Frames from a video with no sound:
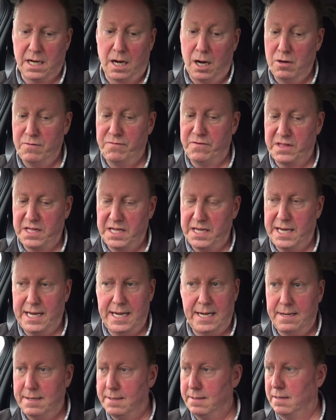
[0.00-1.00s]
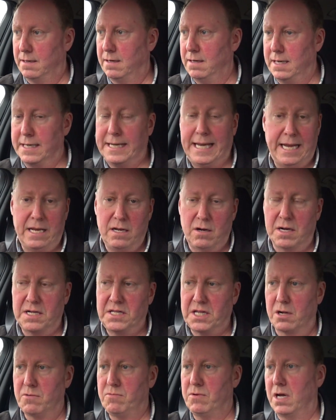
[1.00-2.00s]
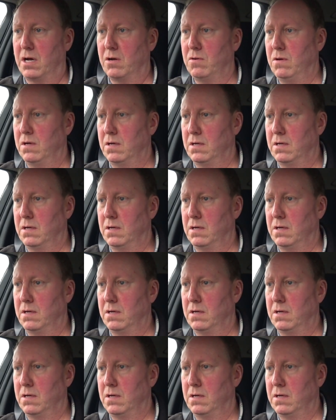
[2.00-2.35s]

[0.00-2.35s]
over the air. Again, I don't know.